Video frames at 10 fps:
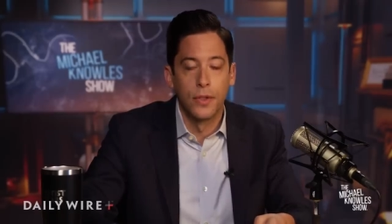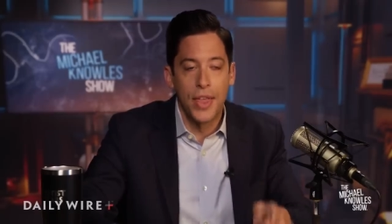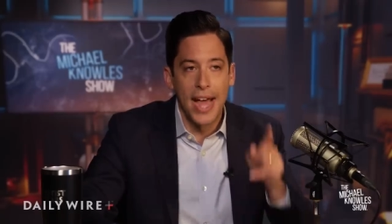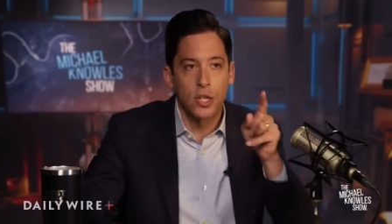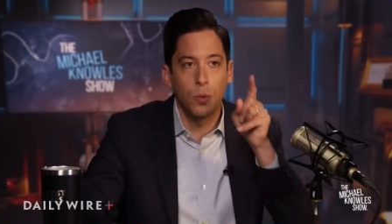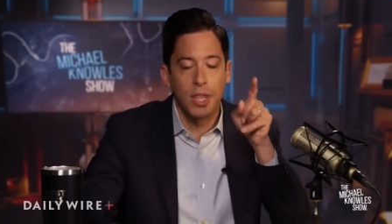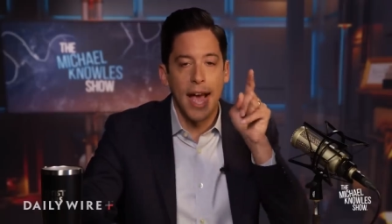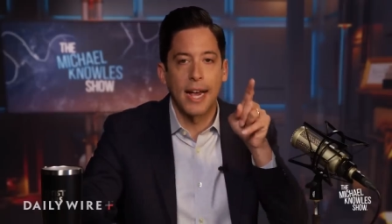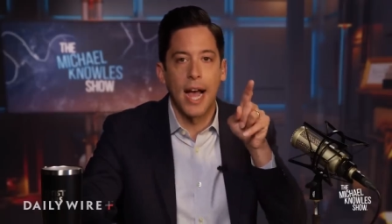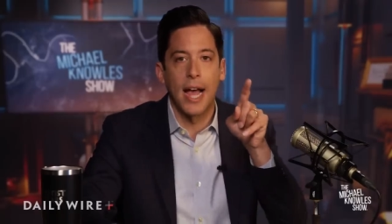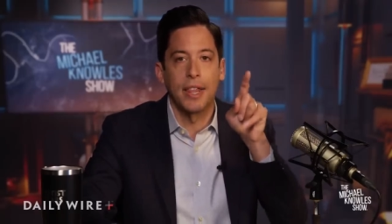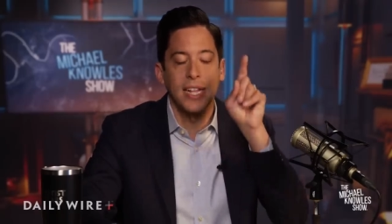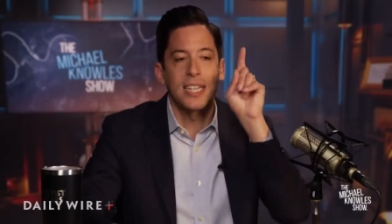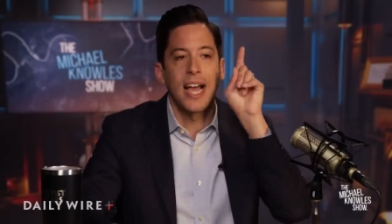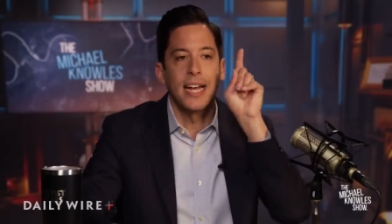That's what that guy,
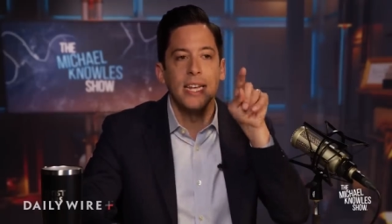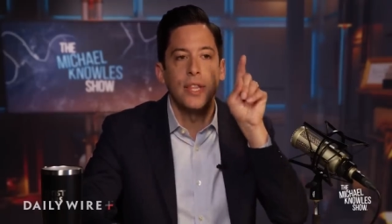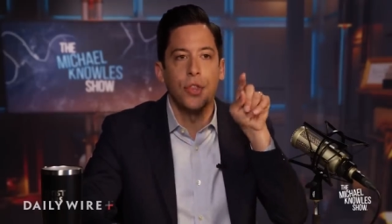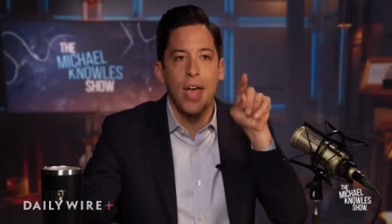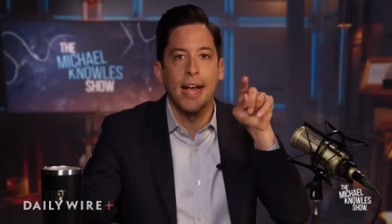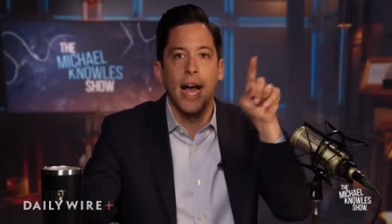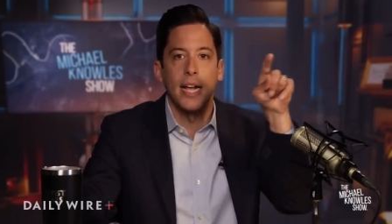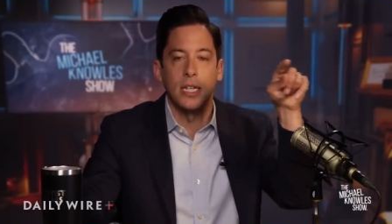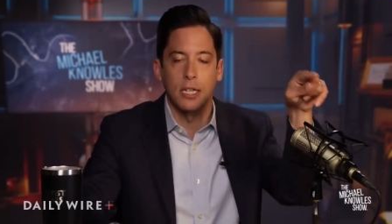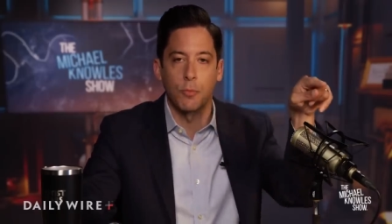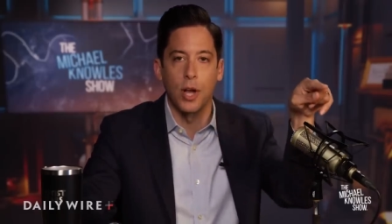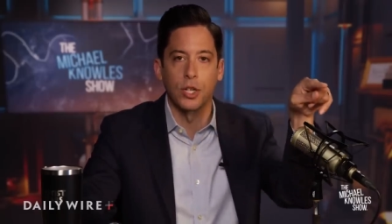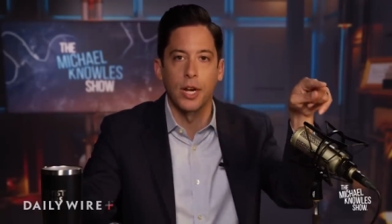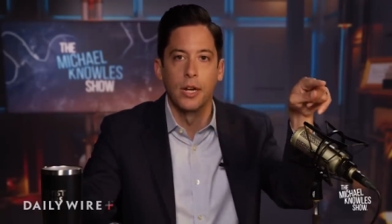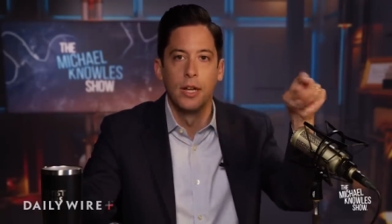that's the idea that that guy is
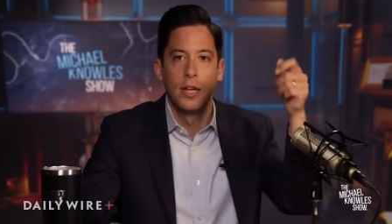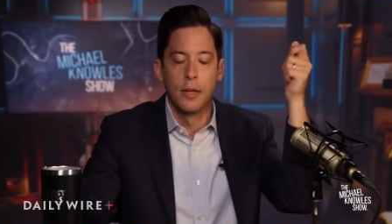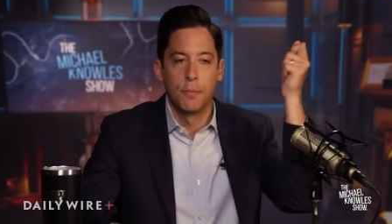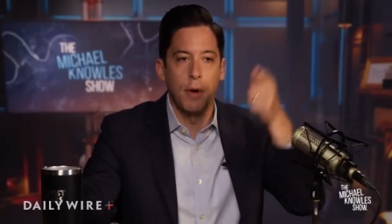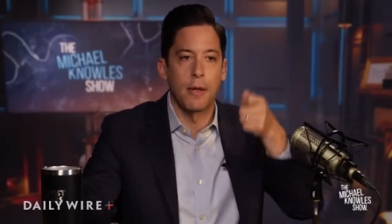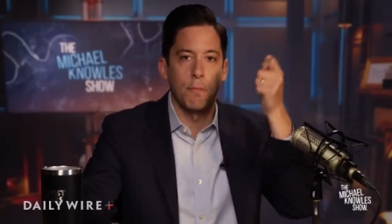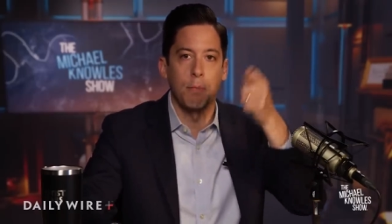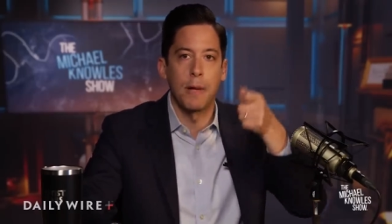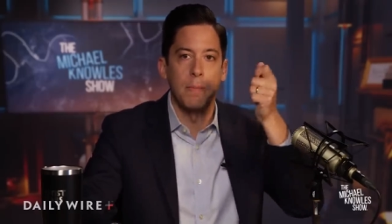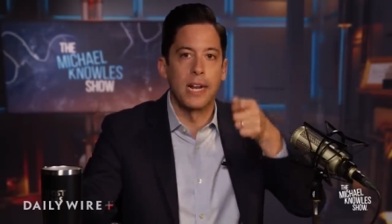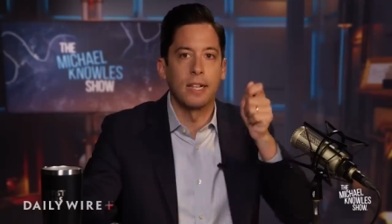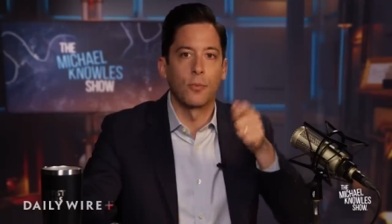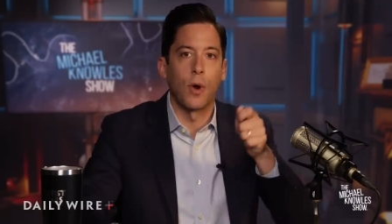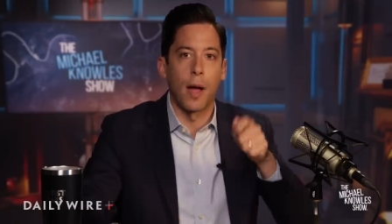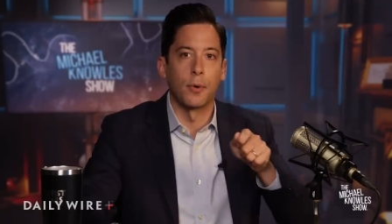expressing by, by beating
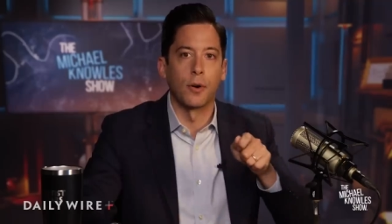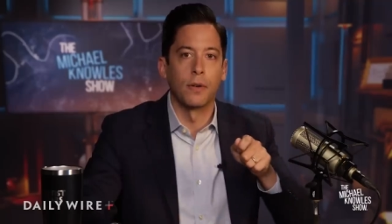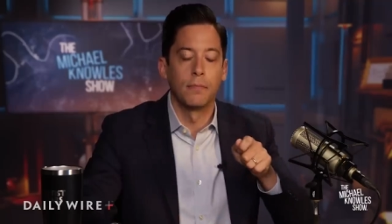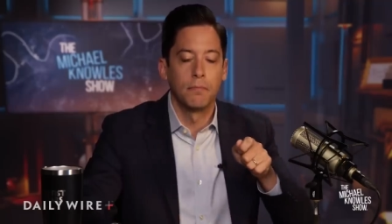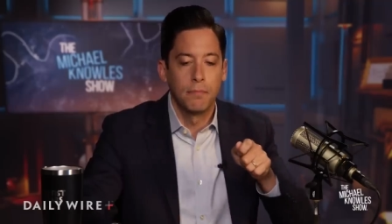the robber